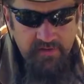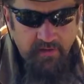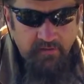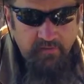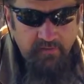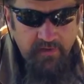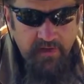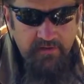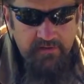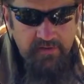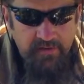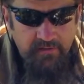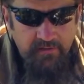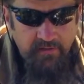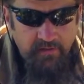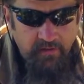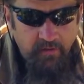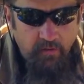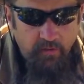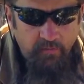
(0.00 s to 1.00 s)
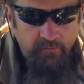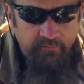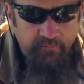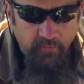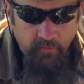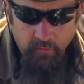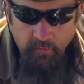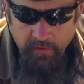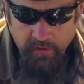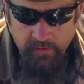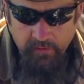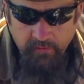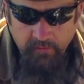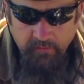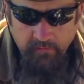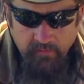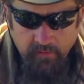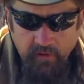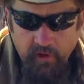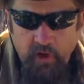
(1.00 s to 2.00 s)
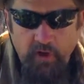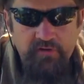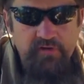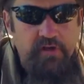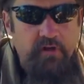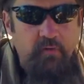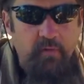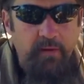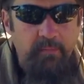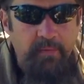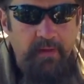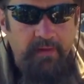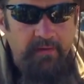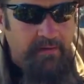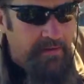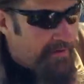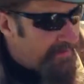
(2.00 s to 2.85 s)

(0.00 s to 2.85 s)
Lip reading: extension. It'll hold four-wheelers and large equipment,